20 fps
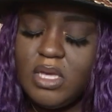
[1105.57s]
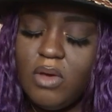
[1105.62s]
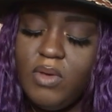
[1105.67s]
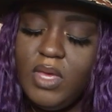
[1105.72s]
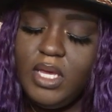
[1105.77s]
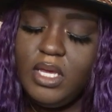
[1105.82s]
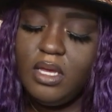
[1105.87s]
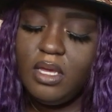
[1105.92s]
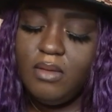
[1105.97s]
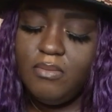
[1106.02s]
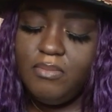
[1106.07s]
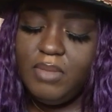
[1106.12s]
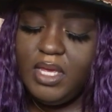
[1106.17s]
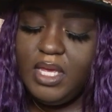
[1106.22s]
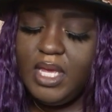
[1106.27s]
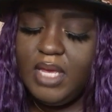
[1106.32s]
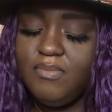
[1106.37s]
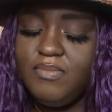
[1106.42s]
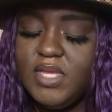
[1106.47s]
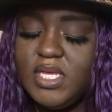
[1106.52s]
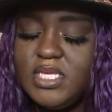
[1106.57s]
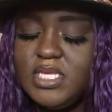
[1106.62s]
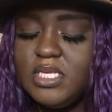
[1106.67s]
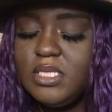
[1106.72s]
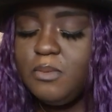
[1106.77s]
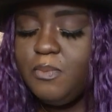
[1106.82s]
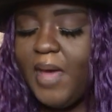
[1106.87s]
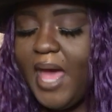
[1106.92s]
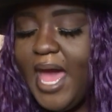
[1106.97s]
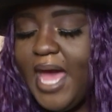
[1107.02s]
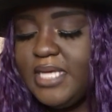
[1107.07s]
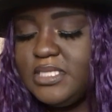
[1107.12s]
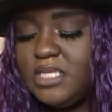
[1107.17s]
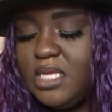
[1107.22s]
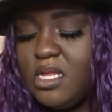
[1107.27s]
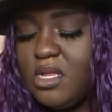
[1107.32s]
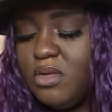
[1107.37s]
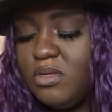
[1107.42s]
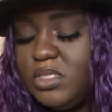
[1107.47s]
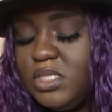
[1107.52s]
So it could be. If this is past
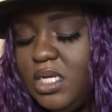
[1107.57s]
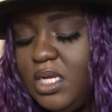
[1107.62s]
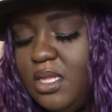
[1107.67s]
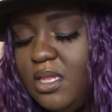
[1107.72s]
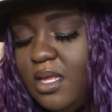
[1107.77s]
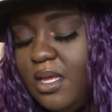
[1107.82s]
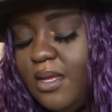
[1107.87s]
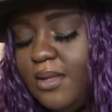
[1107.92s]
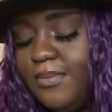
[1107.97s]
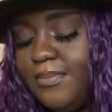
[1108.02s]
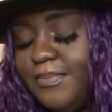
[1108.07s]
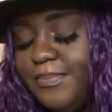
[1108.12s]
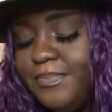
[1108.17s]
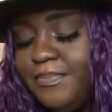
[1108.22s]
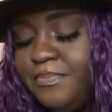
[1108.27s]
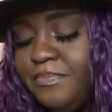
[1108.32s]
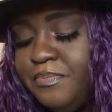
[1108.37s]
energy, then